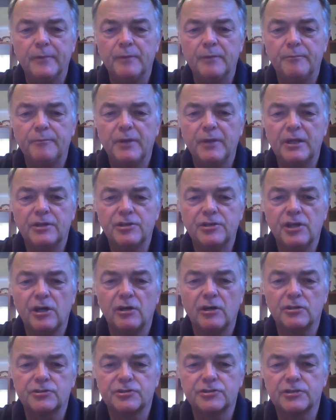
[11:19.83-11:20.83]
big
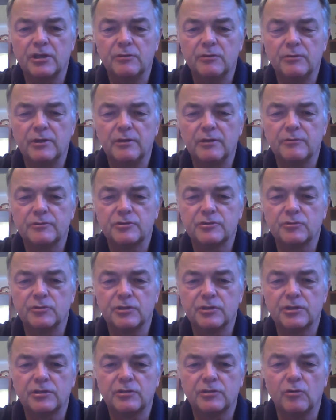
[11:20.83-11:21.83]
task, so we'll sort of
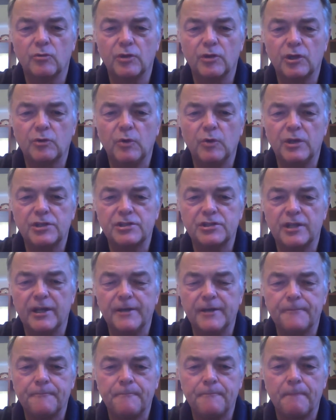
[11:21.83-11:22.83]
call it quits
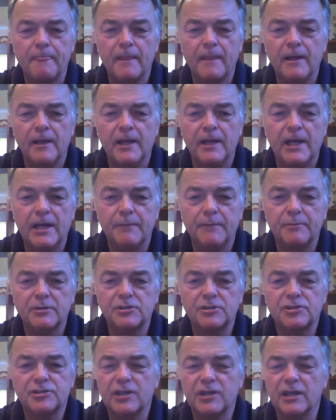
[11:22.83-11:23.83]
there. But
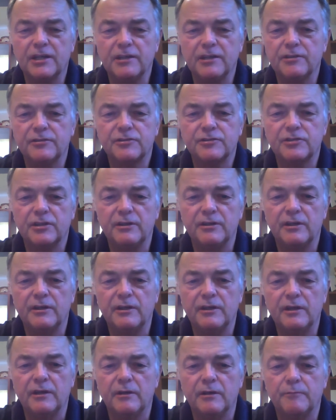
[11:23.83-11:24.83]
as I say,
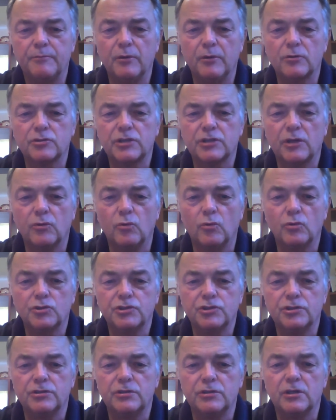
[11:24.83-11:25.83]
books at
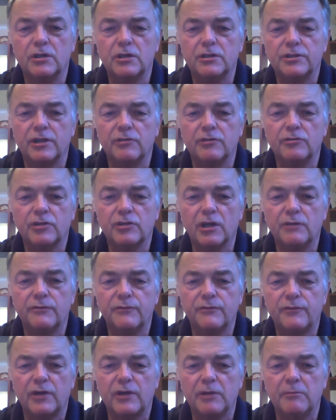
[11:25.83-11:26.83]
auction don't go
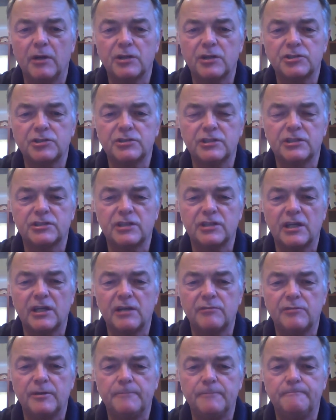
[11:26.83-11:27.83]
for very much unless
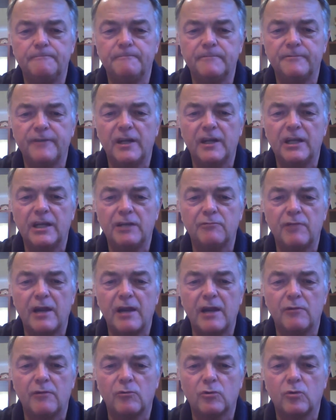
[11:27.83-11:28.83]
they're fairly
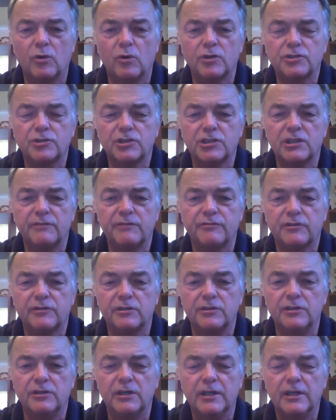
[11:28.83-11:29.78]
rare or quite significant.